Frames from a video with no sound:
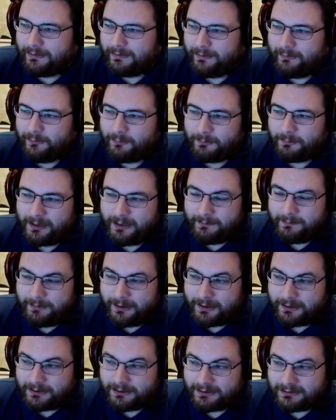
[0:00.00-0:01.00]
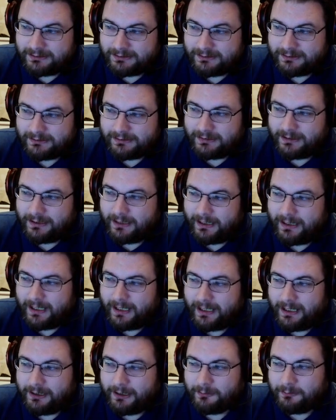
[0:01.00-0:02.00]
These are my opinions.
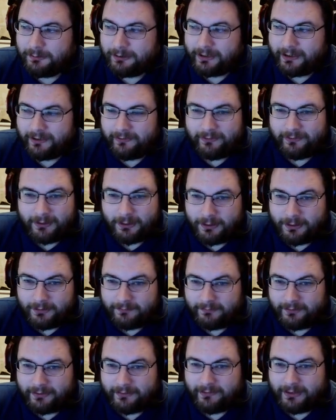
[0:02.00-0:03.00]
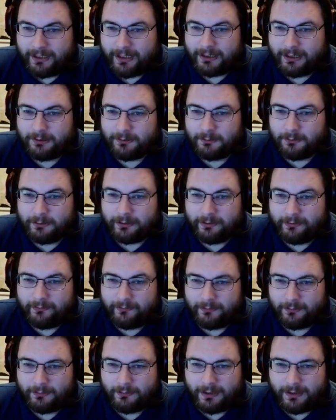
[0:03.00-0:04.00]
I own dice in all of these categories,
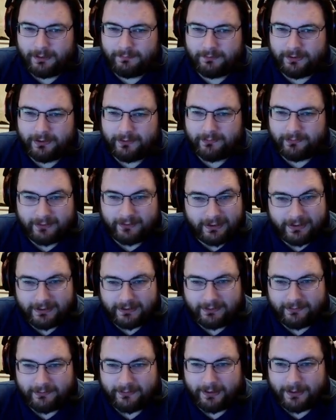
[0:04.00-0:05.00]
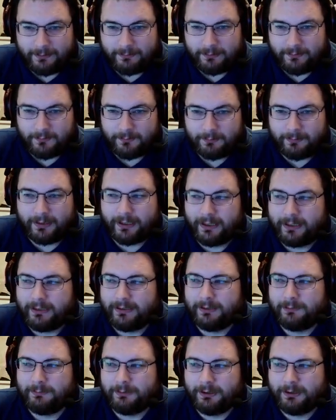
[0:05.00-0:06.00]
so obviously it didn't stop me from buying
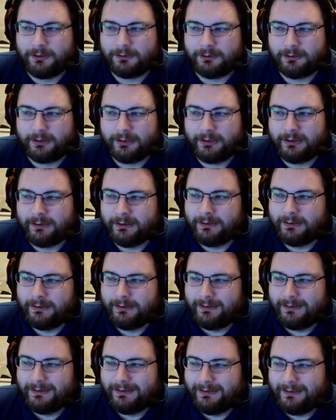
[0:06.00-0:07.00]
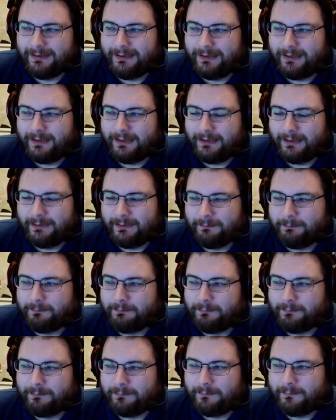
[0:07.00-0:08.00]
them initially. Uh,
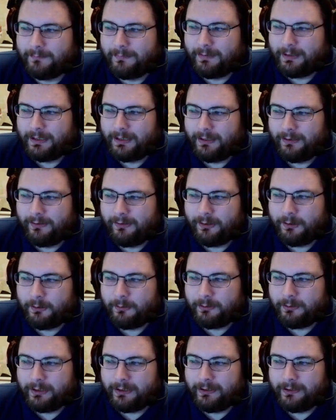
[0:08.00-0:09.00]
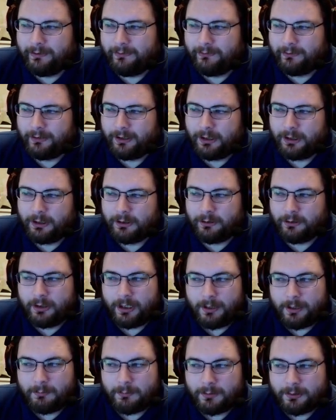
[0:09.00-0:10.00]
and though these are
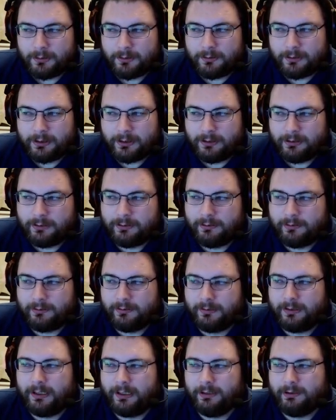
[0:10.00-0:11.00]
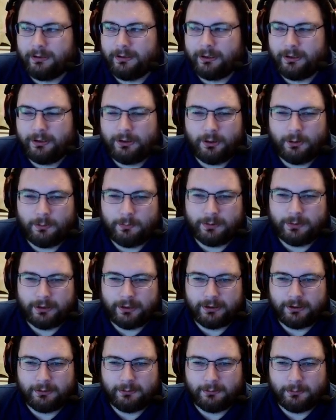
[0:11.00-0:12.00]
numbered, they are in no
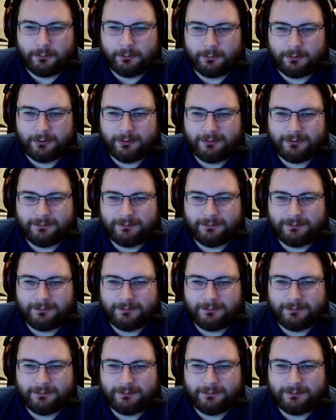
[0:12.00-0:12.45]
particular order.